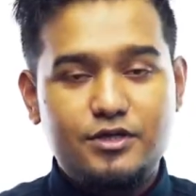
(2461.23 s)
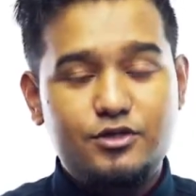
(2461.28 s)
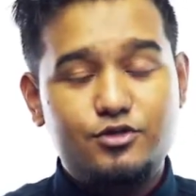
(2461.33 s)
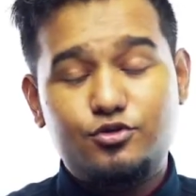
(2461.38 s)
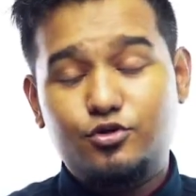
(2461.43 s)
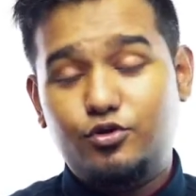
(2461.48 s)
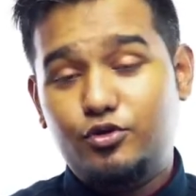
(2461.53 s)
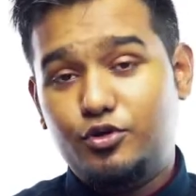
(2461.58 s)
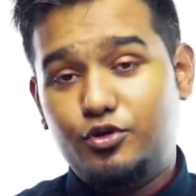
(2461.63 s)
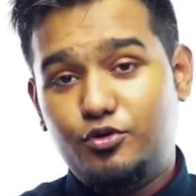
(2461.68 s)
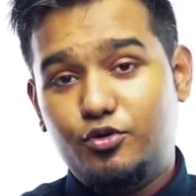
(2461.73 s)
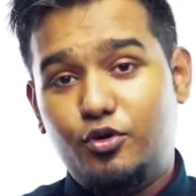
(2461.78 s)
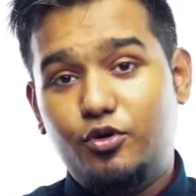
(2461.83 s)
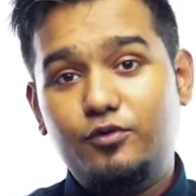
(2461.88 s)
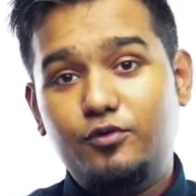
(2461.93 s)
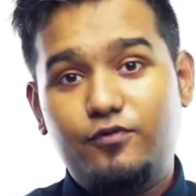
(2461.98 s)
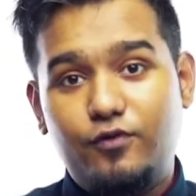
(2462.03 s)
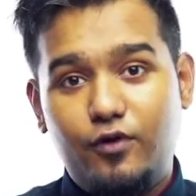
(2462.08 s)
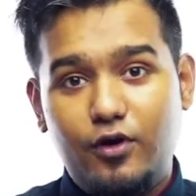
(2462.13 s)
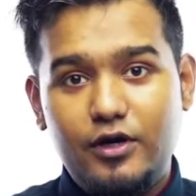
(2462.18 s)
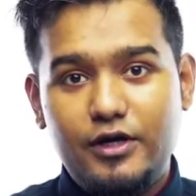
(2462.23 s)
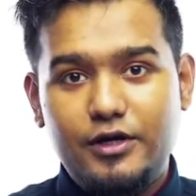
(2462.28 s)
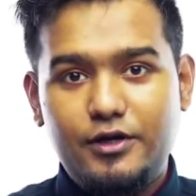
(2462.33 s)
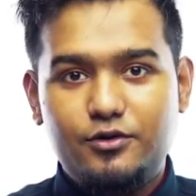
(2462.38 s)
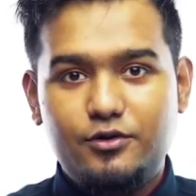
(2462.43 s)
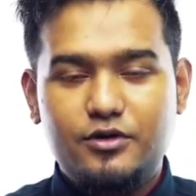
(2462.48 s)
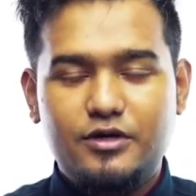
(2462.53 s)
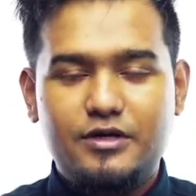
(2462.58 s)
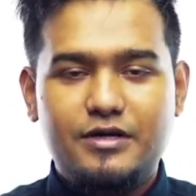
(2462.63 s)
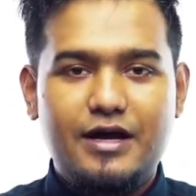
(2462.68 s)
so you don't fall into
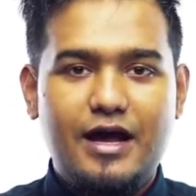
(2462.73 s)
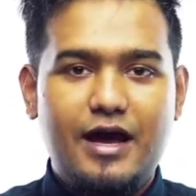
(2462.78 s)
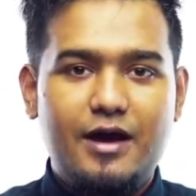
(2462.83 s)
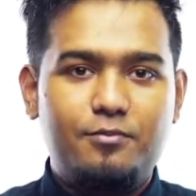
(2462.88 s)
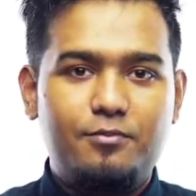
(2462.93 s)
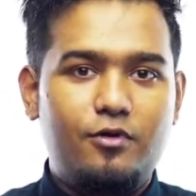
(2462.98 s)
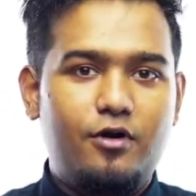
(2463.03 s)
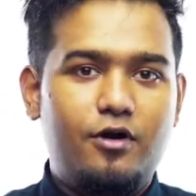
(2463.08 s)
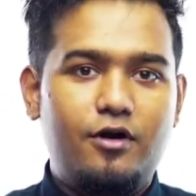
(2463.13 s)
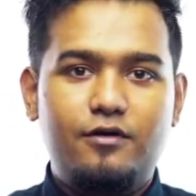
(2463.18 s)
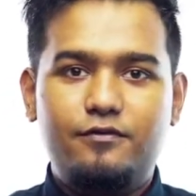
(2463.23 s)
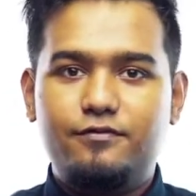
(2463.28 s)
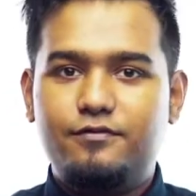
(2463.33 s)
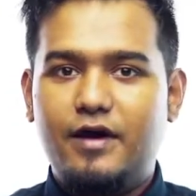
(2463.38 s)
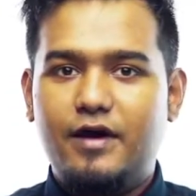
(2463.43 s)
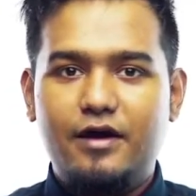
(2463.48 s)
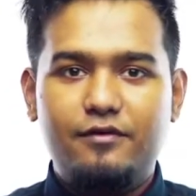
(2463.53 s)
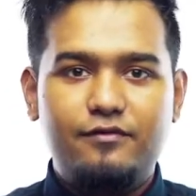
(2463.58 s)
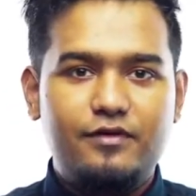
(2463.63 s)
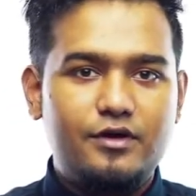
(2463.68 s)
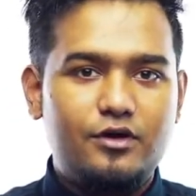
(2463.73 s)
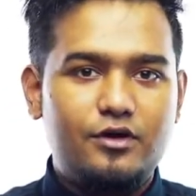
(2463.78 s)
the trap of having